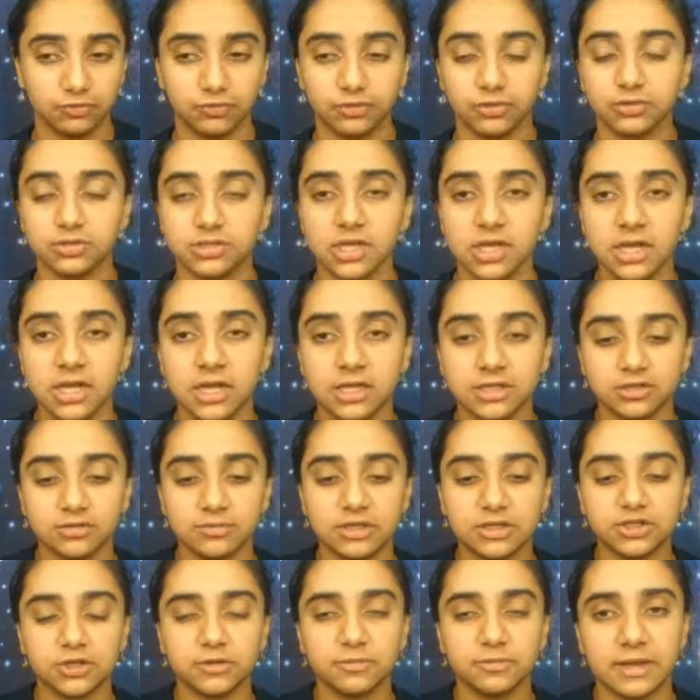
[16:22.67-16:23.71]
roots. So
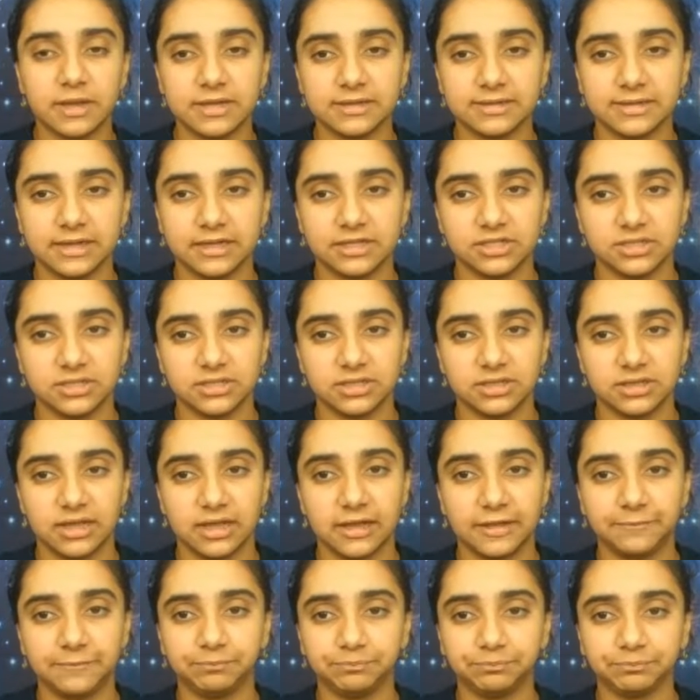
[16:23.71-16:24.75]
make sure to pay attention to that.